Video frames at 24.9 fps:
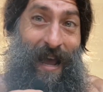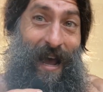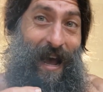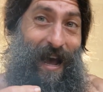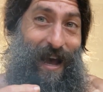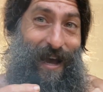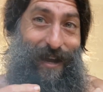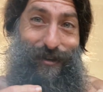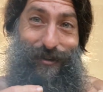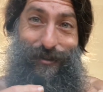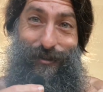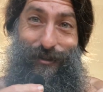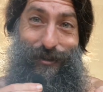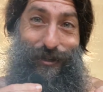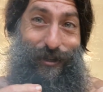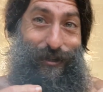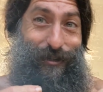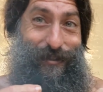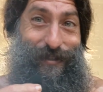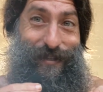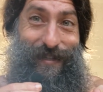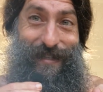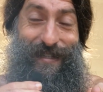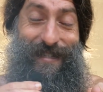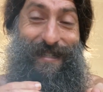I
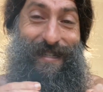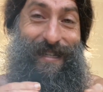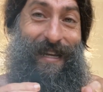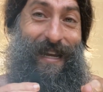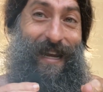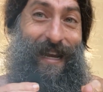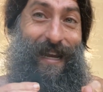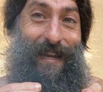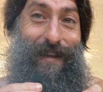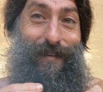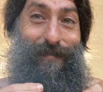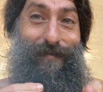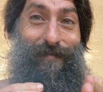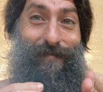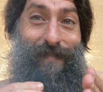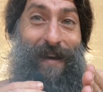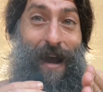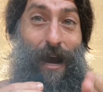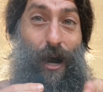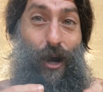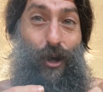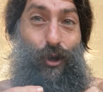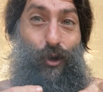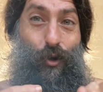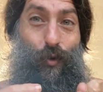just didn't see any
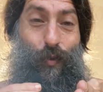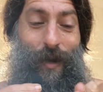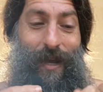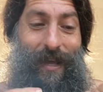value